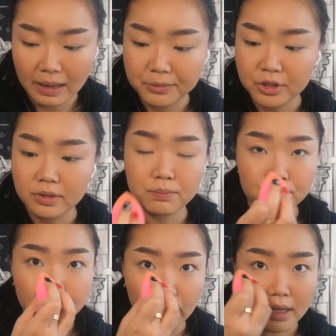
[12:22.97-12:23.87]
I'm just
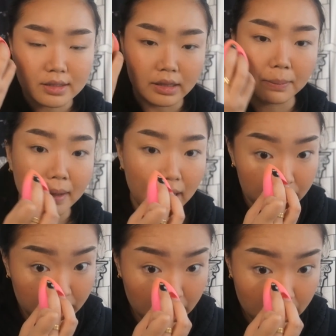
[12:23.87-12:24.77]
pressing the
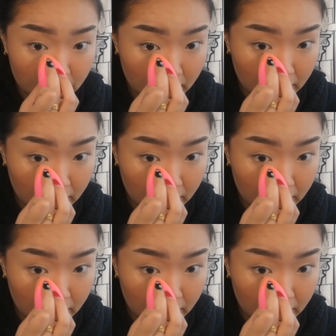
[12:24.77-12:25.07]
powder